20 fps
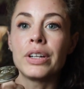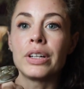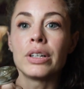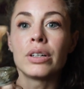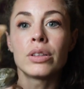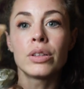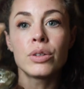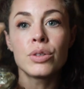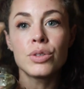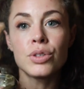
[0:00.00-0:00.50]

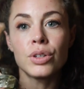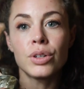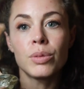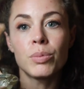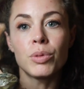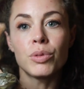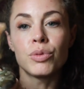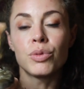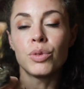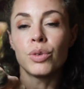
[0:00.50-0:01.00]
enclosure
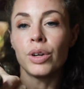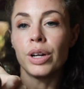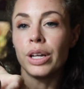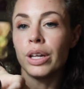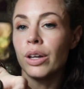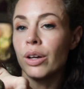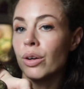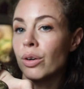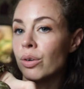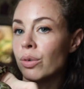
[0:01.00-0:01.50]
before I
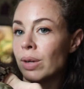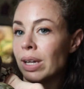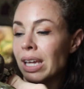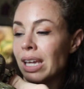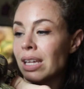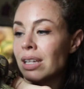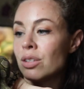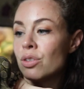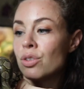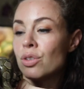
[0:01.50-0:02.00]
go
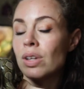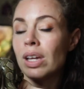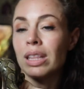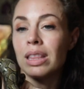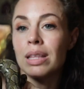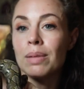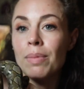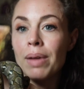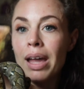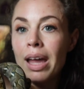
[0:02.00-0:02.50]
in to
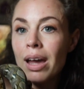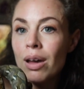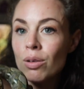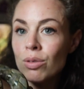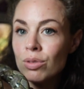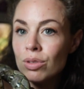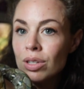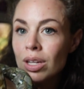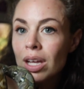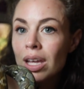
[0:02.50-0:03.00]
get them
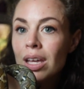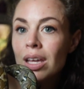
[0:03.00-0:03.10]
out,